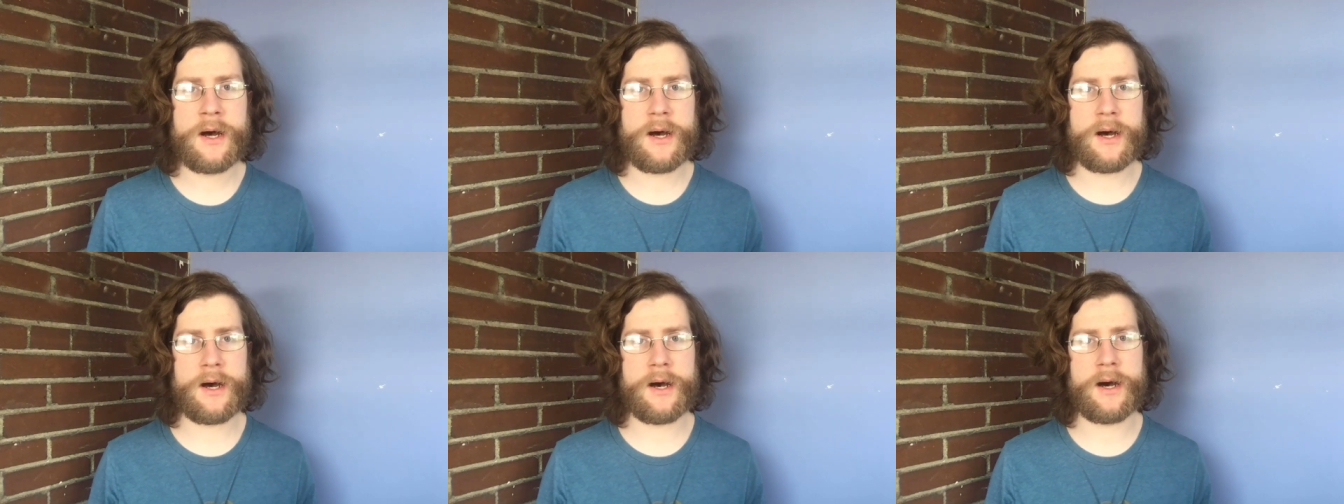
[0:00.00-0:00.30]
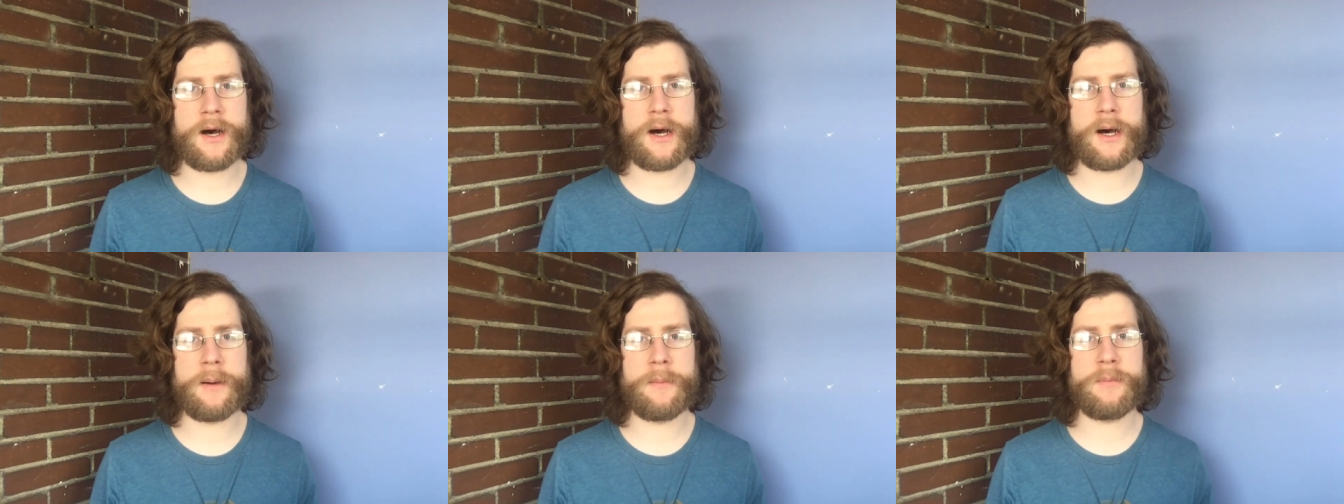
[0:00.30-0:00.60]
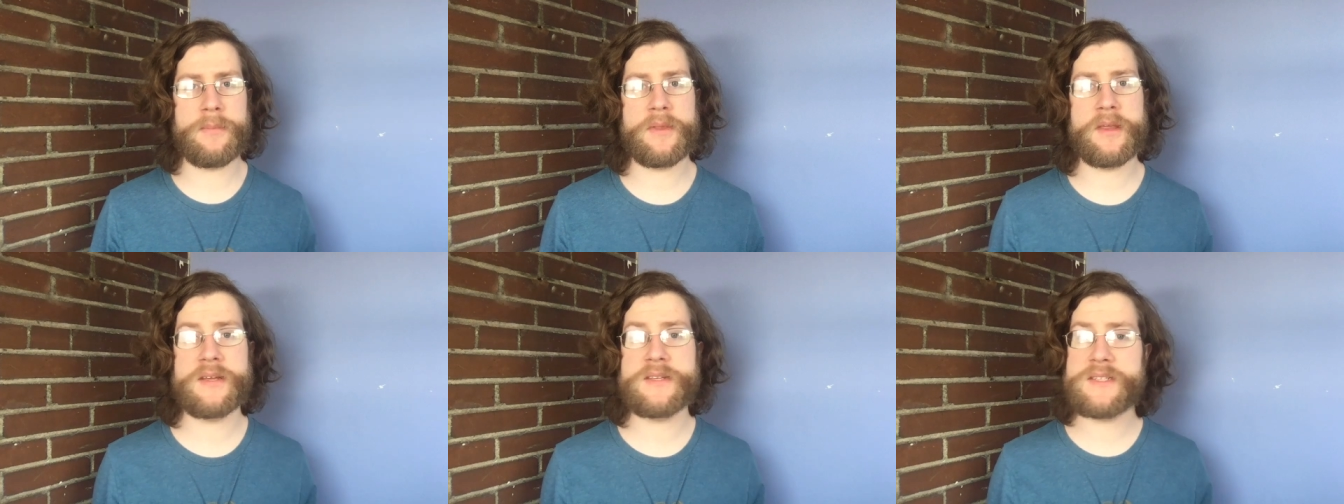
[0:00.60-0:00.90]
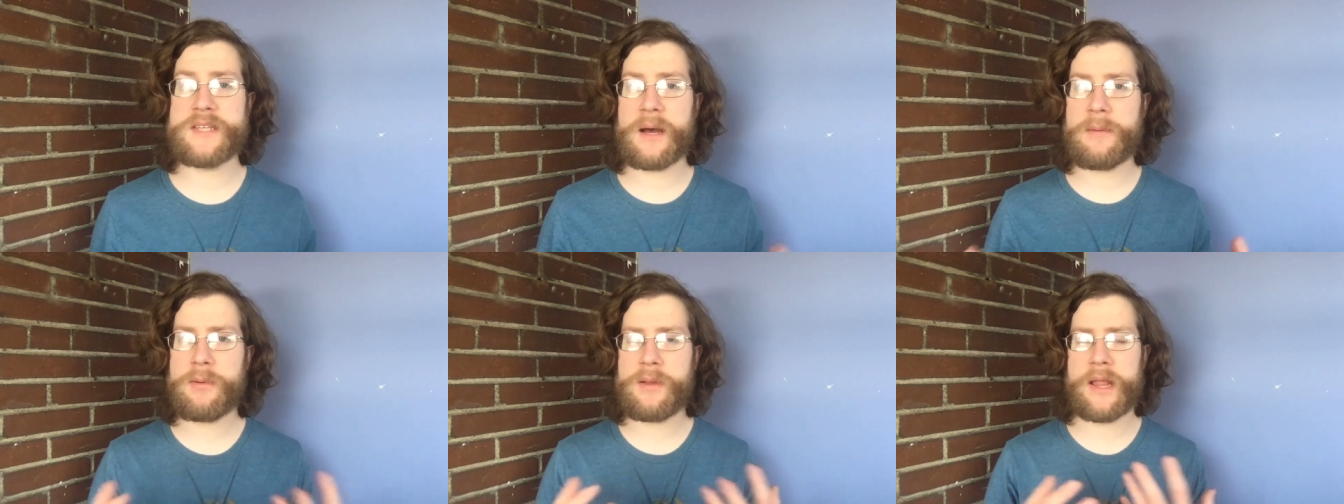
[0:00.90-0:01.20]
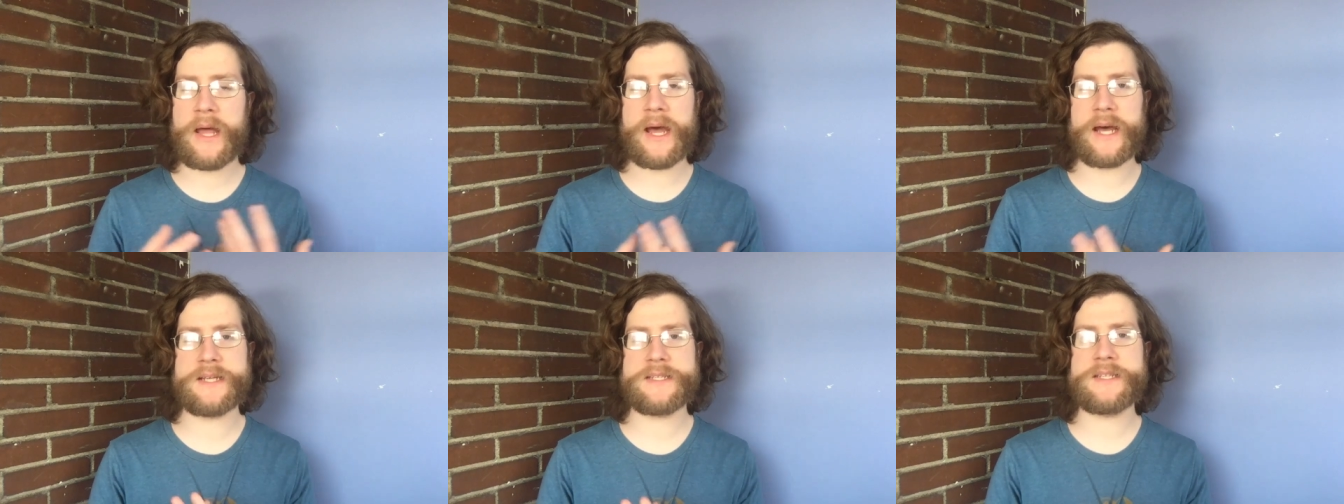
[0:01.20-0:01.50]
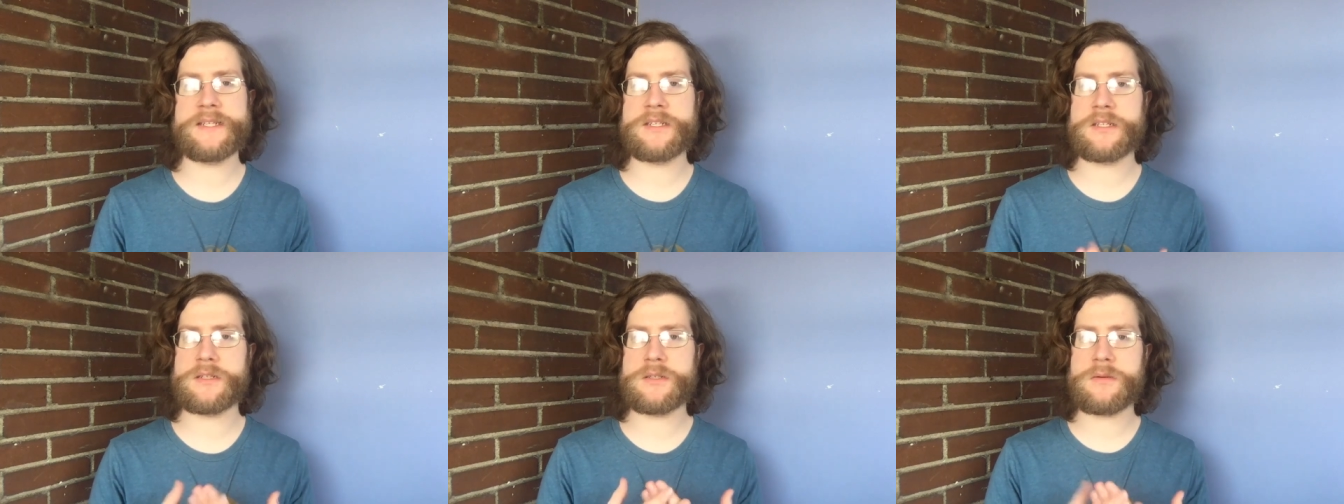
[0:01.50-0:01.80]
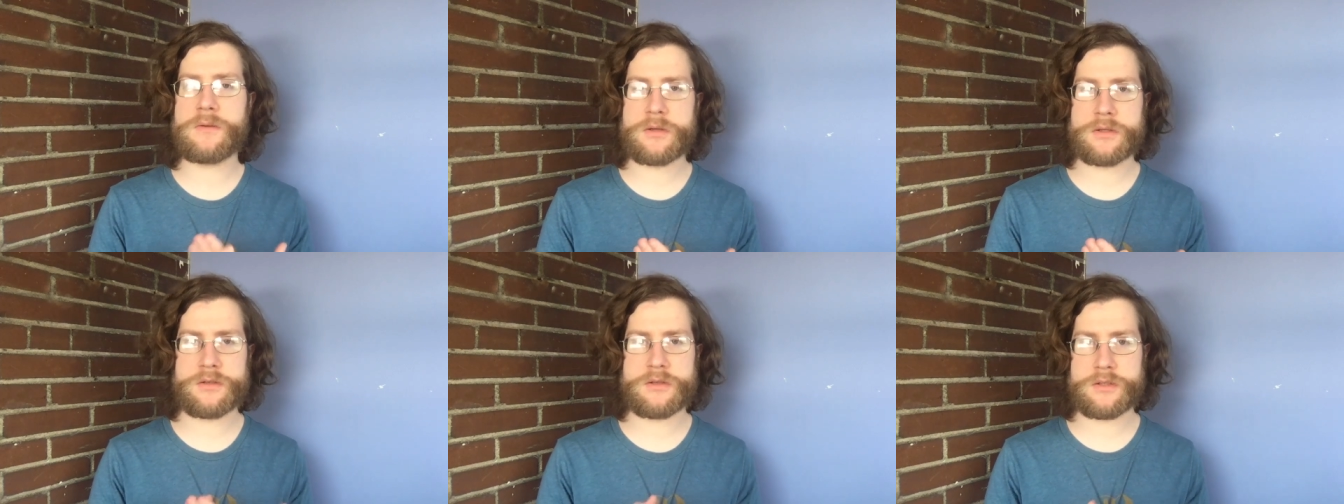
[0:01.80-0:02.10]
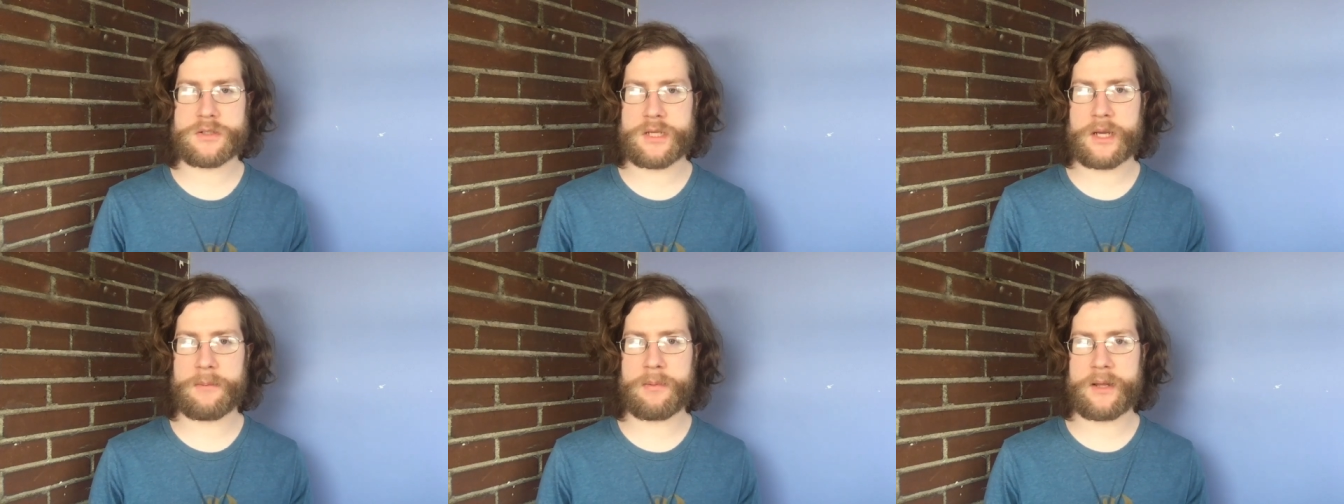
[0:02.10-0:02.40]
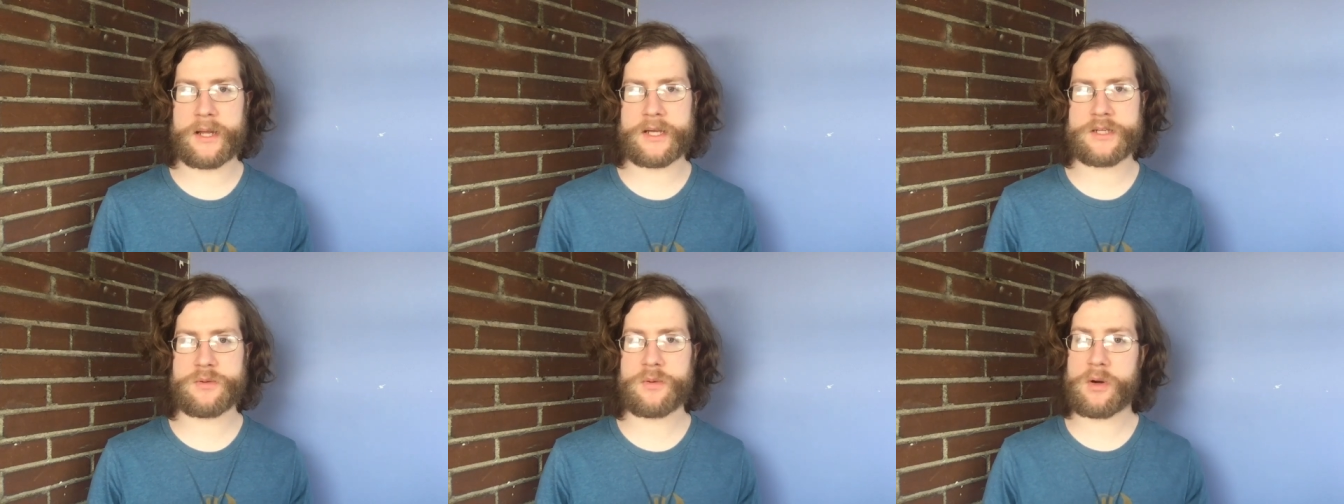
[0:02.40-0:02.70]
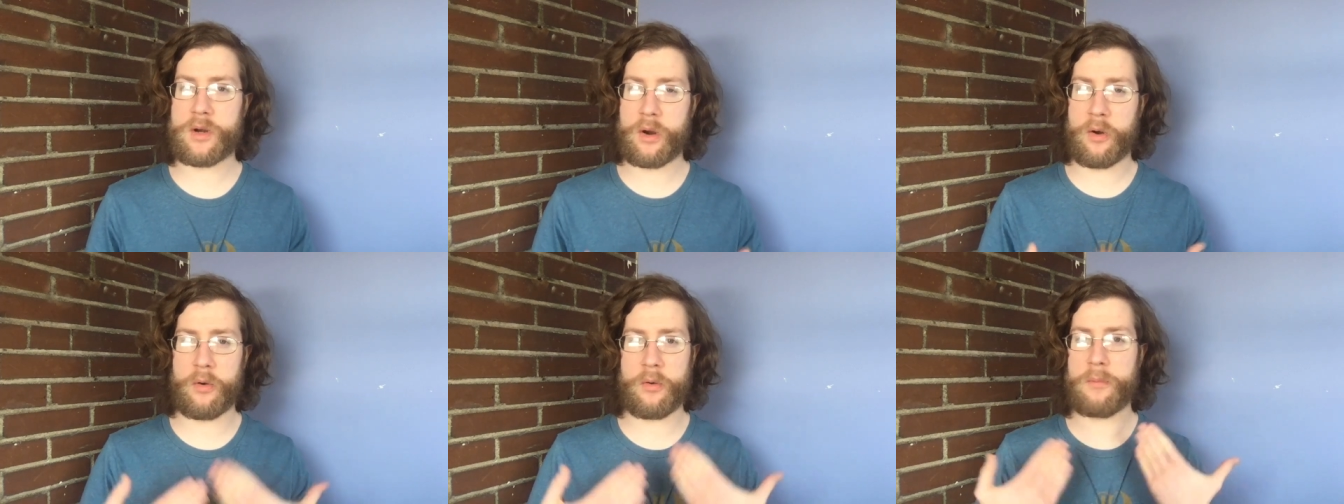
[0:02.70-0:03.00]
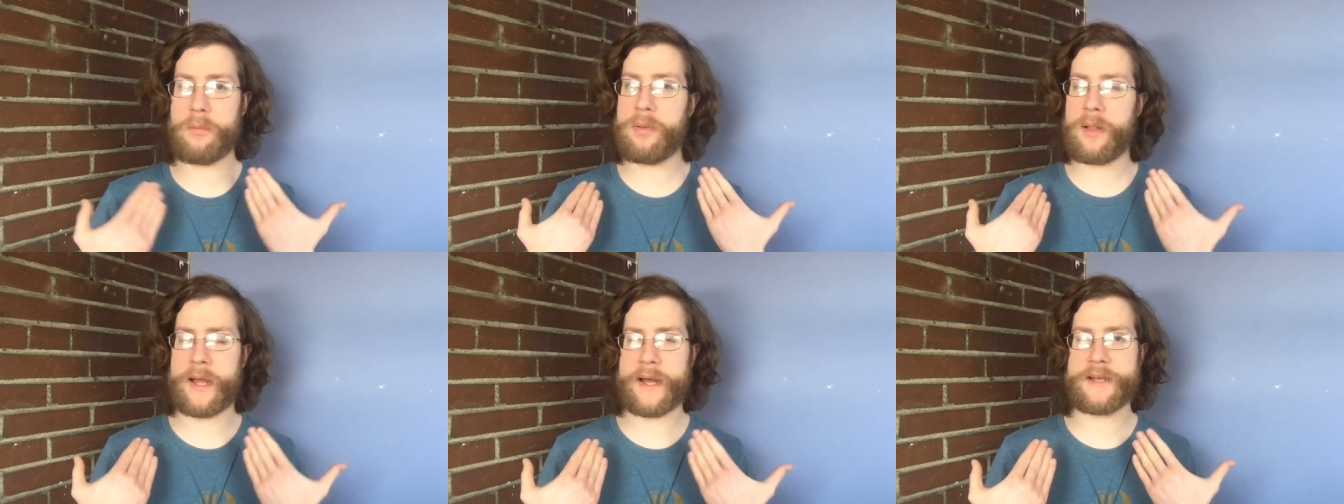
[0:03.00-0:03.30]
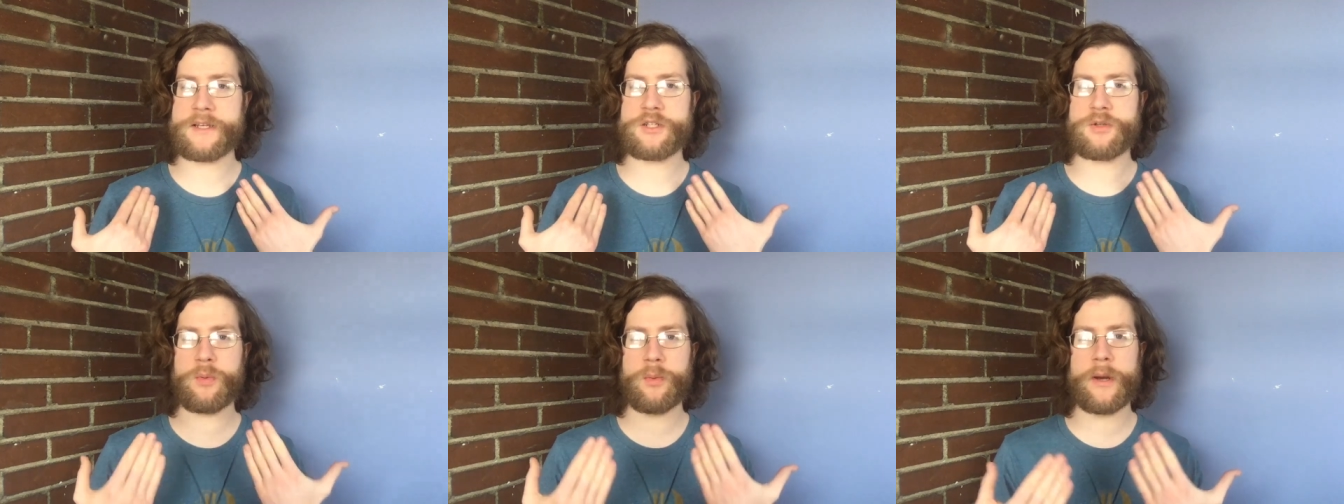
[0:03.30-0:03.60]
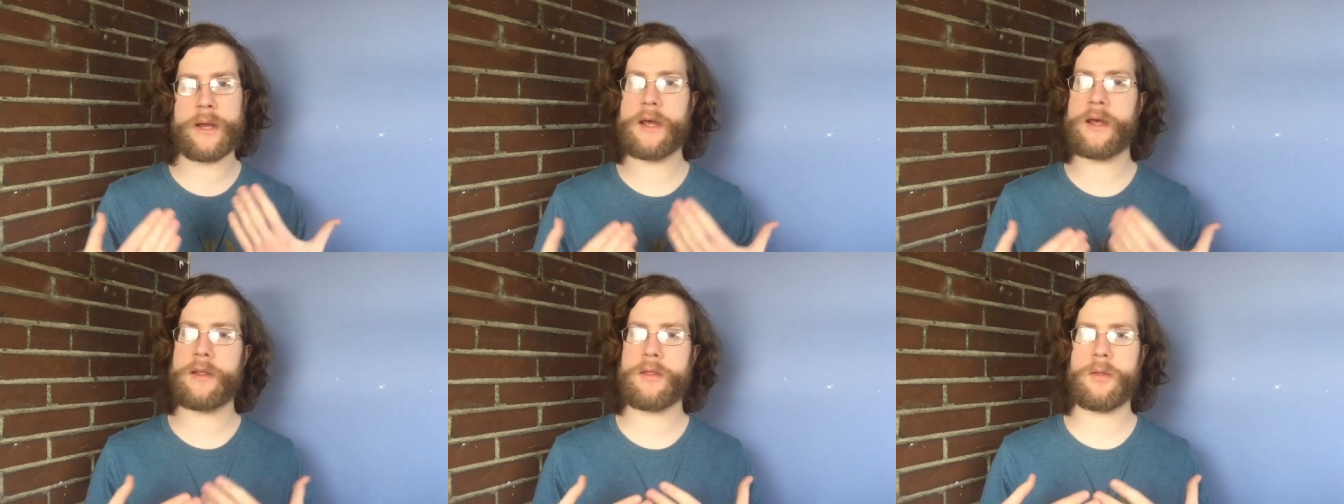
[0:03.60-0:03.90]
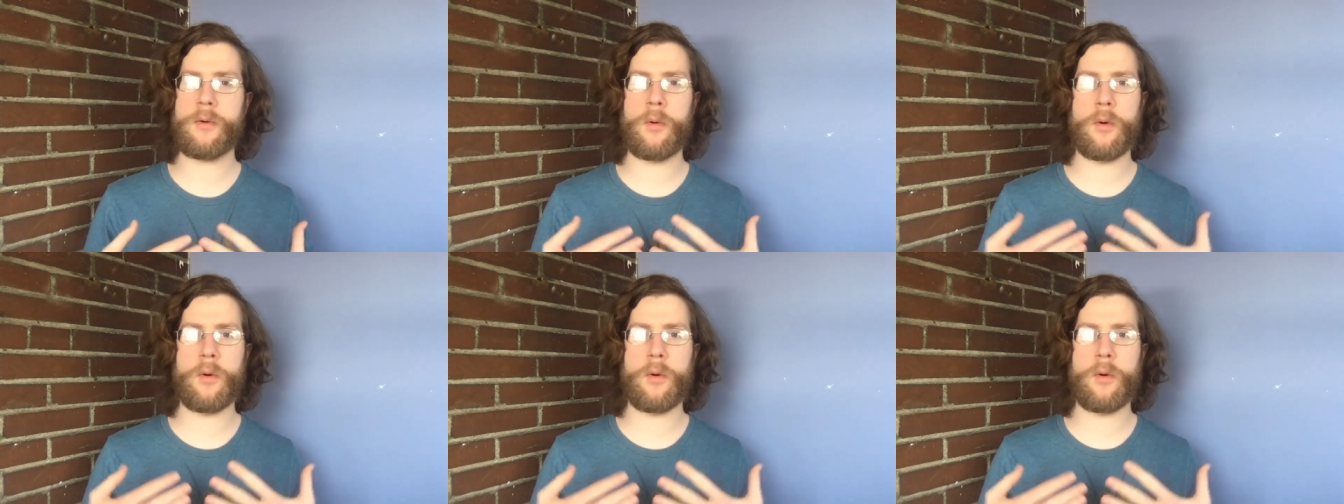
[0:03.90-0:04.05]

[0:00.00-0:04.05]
Um, the subclass is a sorcerer subclass where you're blessed with